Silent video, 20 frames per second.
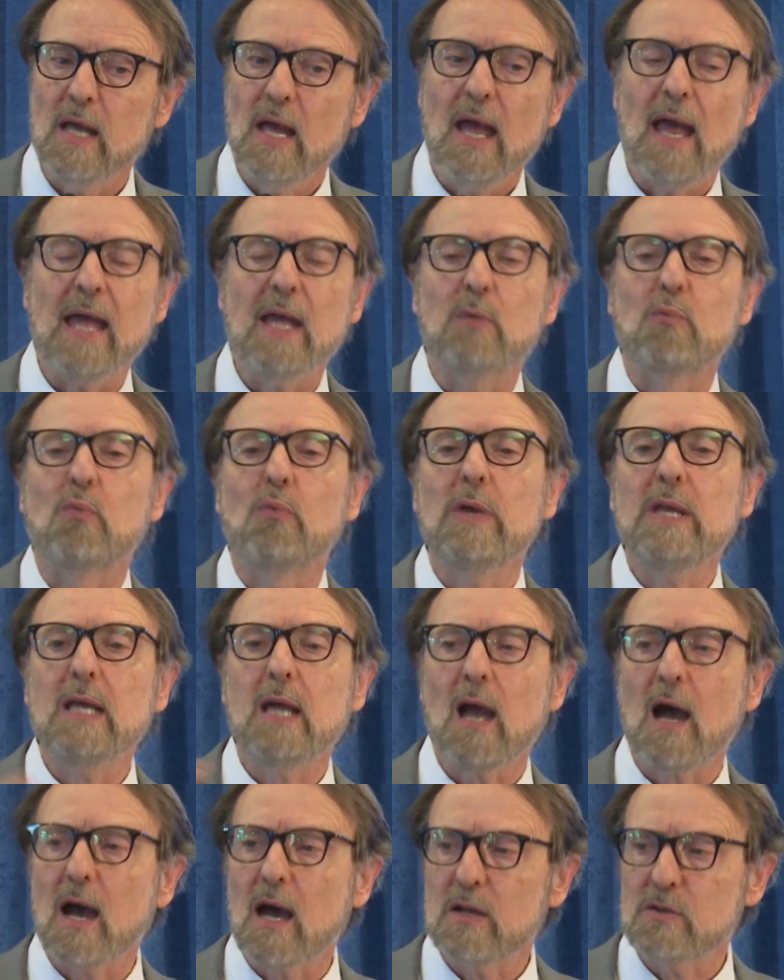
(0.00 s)
A
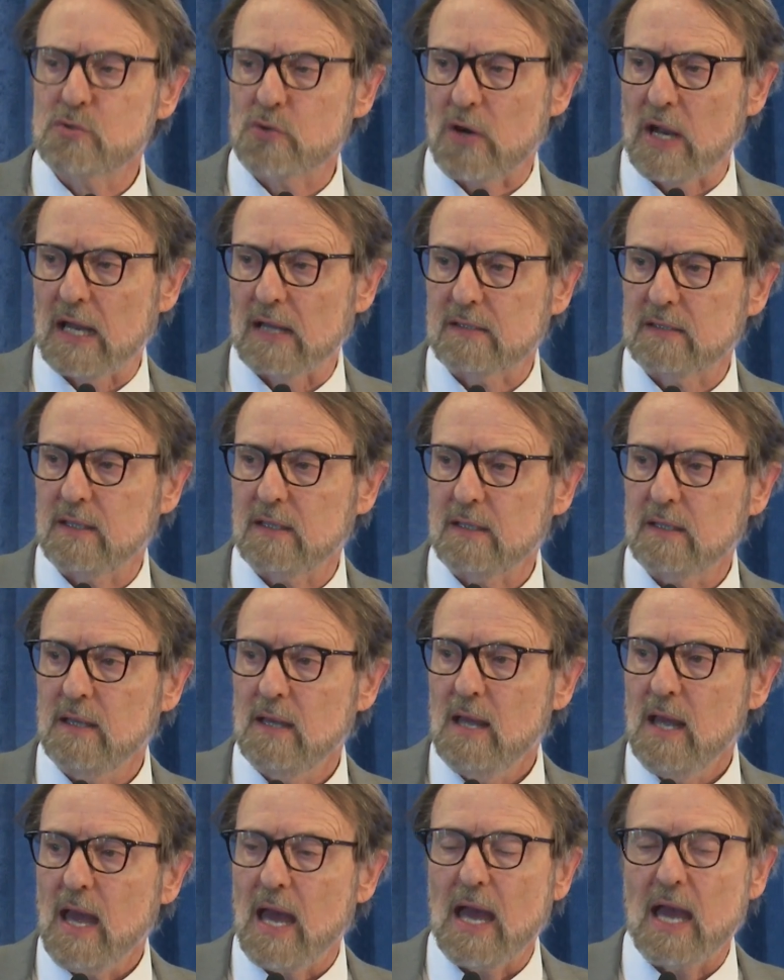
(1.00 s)
recontracting
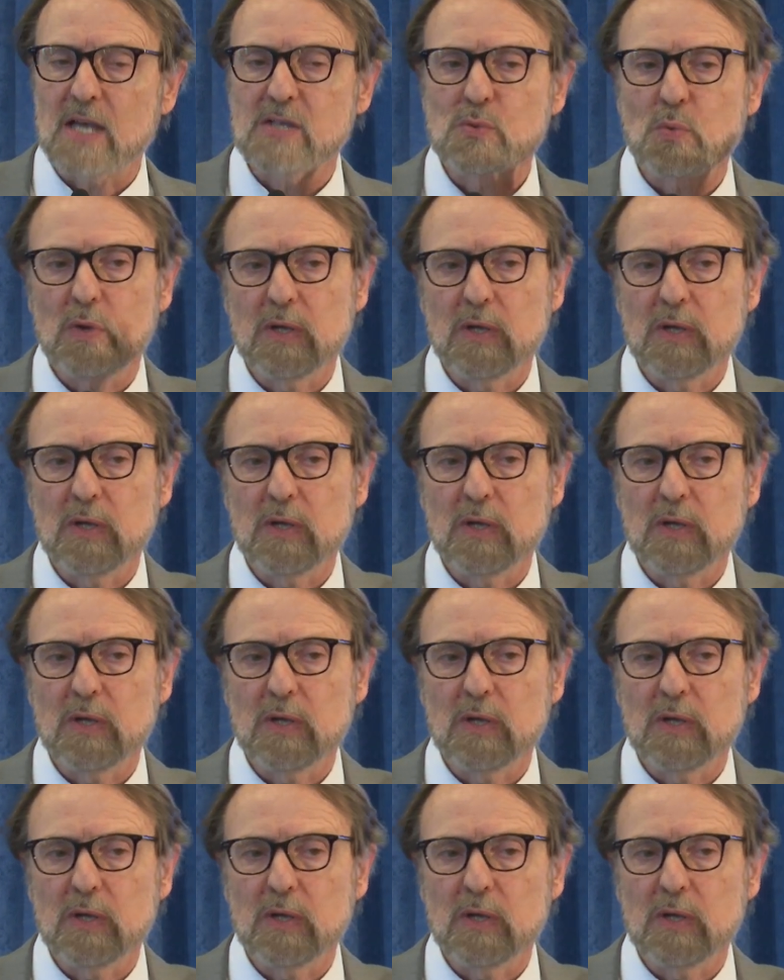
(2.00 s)
as we